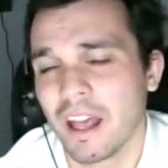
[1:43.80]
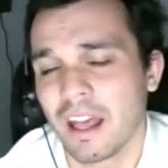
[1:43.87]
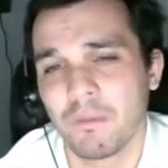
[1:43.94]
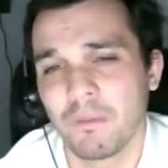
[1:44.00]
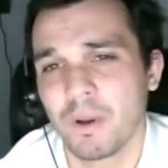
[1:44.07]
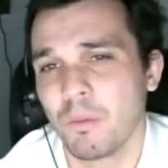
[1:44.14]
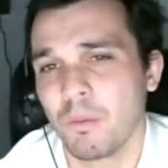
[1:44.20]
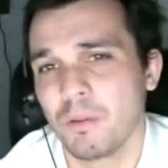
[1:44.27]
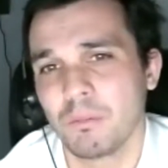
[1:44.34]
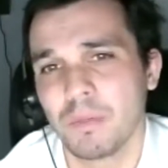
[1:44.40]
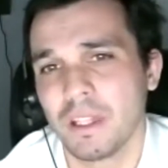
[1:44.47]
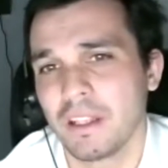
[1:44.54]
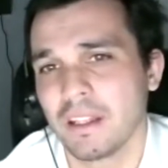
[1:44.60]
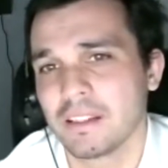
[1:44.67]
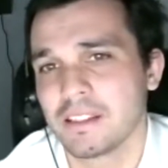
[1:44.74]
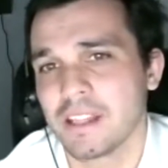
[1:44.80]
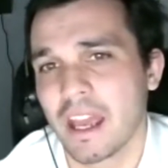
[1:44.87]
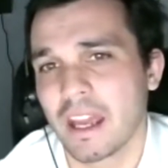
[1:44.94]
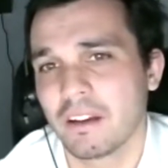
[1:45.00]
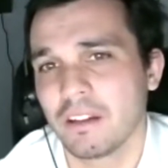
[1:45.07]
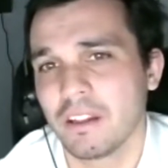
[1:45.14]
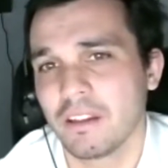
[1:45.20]
we wouldn't be
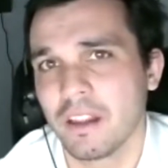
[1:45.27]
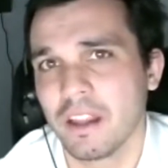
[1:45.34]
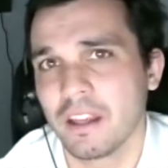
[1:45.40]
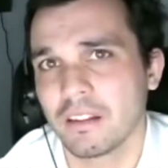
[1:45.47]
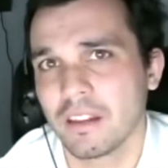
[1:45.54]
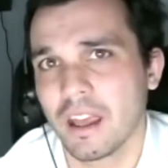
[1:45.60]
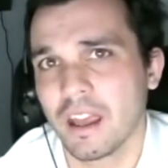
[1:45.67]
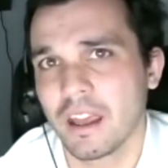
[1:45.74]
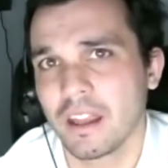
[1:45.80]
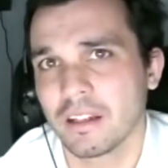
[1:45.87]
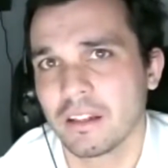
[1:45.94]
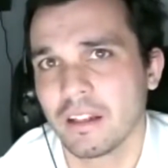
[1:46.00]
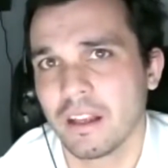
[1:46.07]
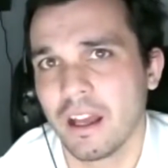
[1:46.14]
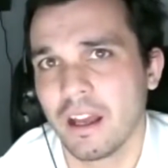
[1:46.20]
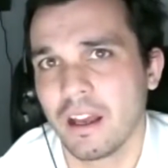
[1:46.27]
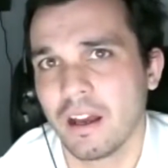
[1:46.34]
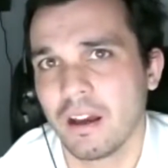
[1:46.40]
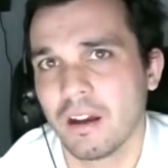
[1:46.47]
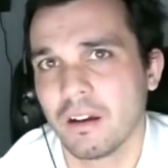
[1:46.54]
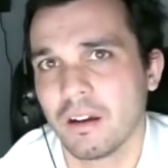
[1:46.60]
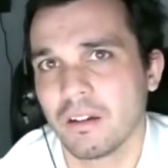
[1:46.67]
exactly like that.
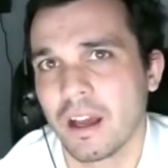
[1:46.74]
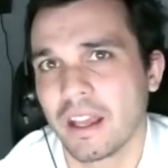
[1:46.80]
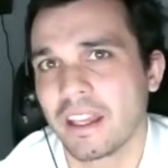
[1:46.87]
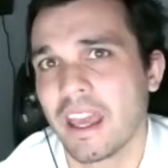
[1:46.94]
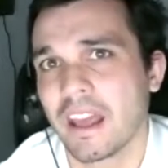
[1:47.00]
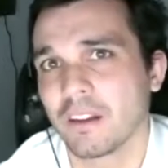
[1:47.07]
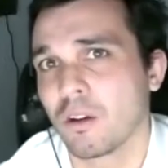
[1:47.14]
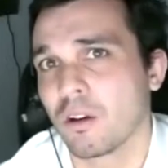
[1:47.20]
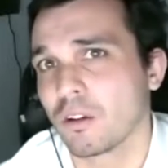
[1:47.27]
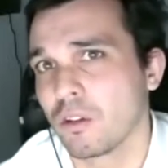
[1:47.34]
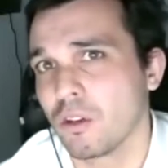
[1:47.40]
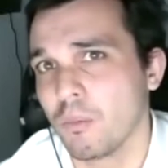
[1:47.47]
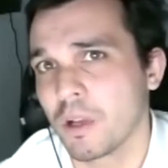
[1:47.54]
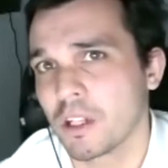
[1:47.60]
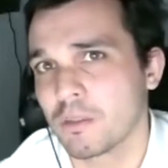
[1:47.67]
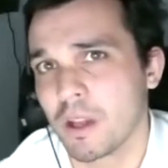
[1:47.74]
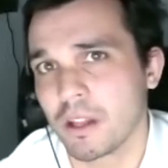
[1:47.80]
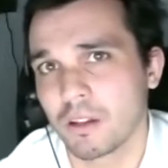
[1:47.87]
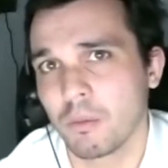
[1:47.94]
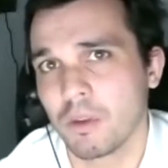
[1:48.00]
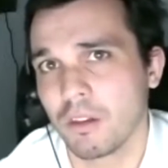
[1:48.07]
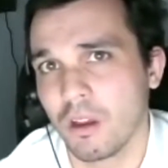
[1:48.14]
I can't talk too much
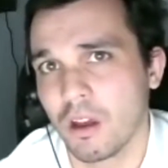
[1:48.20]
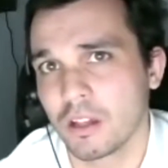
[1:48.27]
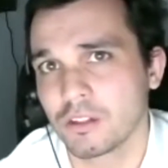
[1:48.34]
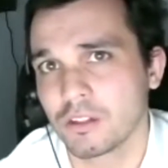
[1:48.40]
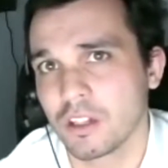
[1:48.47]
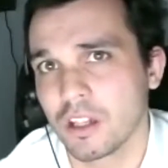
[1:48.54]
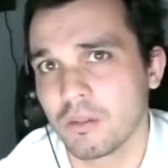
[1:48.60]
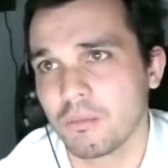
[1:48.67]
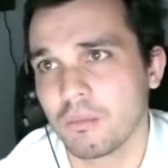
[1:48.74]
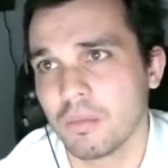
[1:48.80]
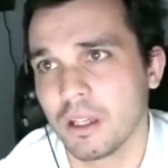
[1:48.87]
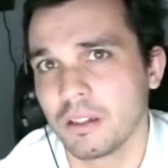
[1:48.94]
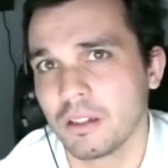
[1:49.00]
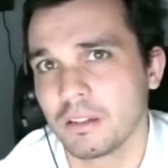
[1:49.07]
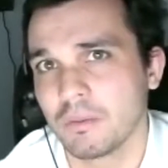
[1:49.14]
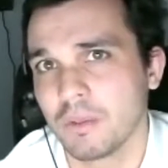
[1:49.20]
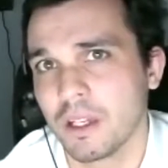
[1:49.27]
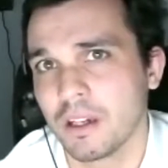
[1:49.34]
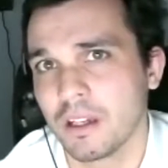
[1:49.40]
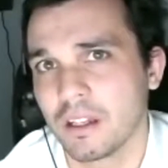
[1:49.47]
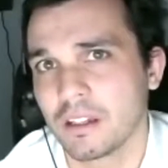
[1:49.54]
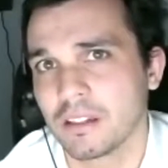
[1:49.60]
about it till we launch it, but
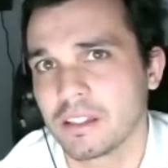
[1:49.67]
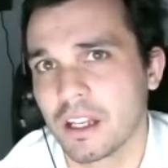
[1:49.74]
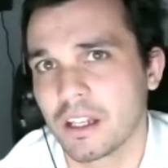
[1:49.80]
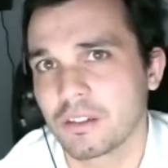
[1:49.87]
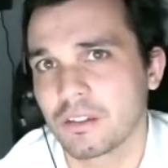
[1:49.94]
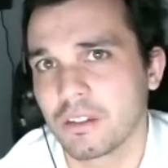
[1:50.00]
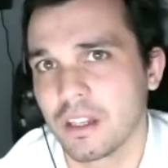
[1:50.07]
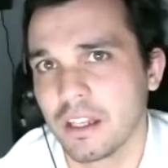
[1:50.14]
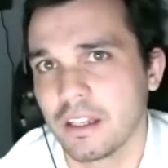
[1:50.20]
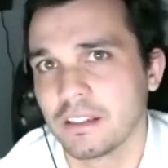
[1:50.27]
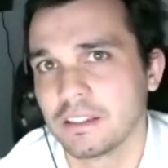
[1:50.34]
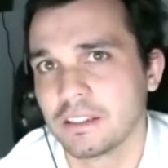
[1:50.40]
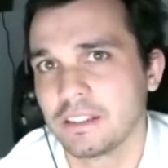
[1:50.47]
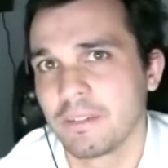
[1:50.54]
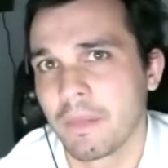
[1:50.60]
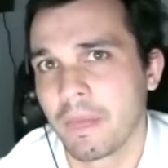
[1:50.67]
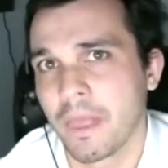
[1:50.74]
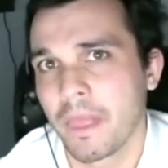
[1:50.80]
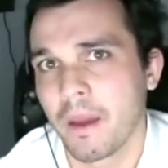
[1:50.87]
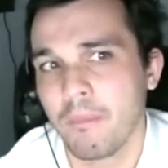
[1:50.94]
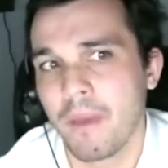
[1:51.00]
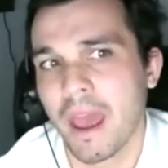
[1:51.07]
we could essentially
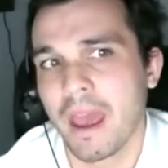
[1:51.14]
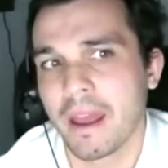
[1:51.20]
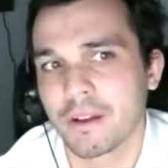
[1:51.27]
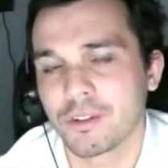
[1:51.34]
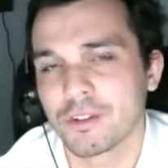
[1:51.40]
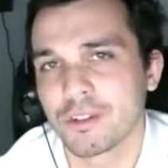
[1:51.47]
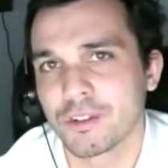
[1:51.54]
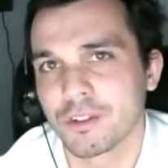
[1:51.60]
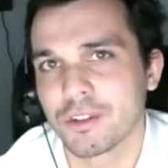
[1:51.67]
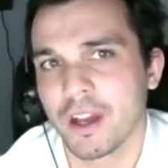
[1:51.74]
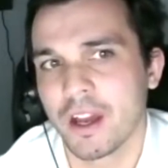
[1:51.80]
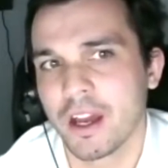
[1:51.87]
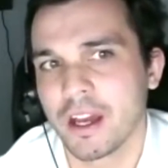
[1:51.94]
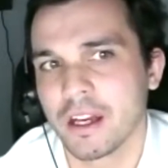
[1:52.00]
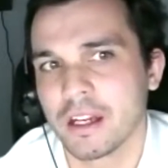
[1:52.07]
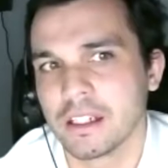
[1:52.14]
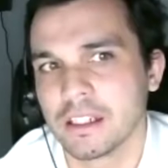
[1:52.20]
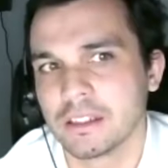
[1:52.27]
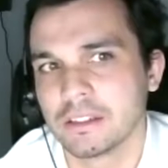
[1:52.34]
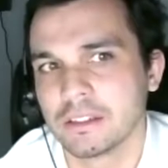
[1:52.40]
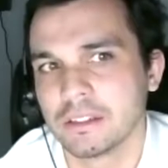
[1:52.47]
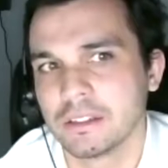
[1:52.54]
match
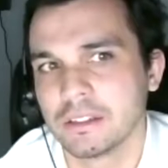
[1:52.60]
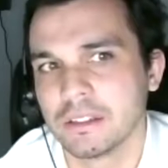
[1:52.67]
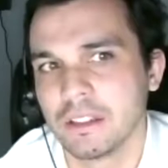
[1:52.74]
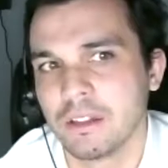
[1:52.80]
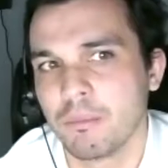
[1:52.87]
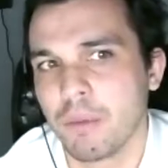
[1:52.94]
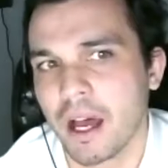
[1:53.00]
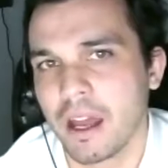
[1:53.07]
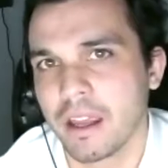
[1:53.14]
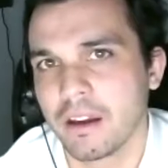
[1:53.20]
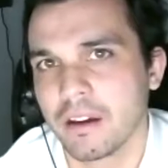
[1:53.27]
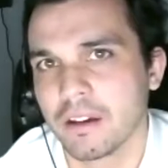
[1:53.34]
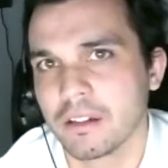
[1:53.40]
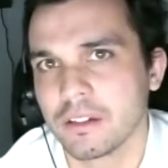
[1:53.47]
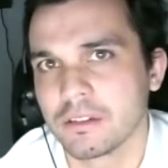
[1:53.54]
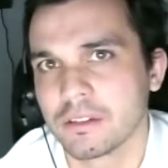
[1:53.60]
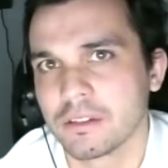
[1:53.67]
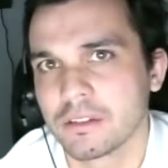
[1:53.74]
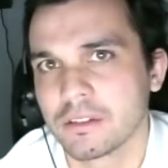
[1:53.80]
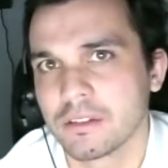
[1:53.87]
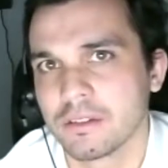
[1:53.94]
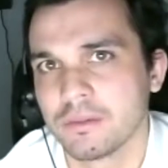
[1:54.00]
buyers